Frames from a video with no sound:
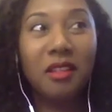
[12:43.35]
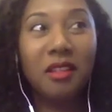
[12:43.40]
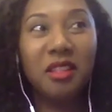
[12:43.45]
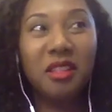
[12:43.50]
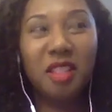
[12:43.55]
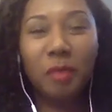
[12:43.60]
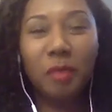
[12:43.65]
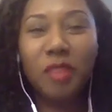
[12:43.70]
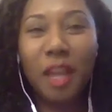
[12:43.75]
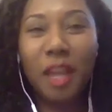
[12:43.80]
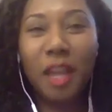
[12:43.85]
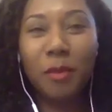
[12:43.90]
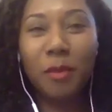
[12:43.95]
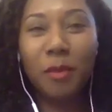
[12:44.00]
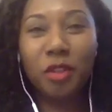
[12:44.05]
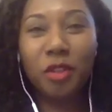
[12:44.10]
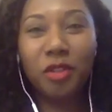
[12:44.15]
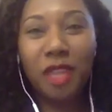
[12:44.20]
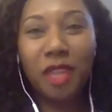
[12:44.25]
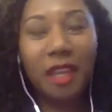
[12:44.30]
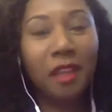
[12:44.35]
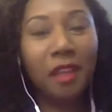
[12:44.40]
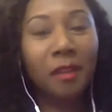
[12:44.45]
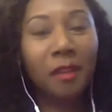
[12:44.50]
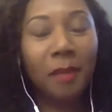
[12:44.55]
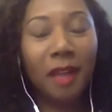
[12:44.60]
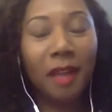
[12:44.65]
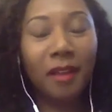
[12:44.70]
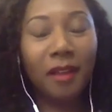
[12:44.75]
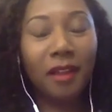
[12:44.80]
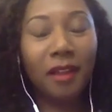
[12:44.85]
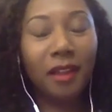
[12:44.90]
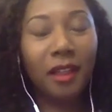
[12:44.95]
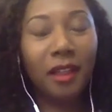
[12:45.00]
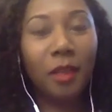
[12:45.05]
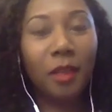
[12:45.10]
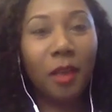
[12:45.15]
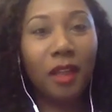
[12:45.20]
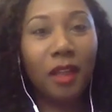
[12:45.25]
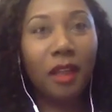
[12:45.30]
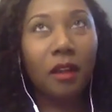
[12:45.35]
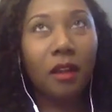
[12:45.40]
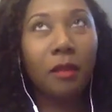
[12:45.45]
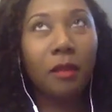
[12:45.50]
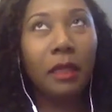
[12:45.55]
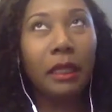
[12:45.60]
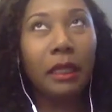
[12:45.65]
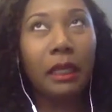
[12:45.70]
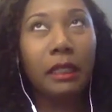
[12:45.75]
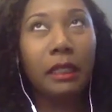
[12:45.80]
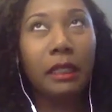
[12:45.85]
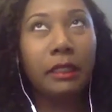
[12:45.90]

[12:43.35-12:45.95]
sometimes you're thinking about it anyway, like, oh my gosh,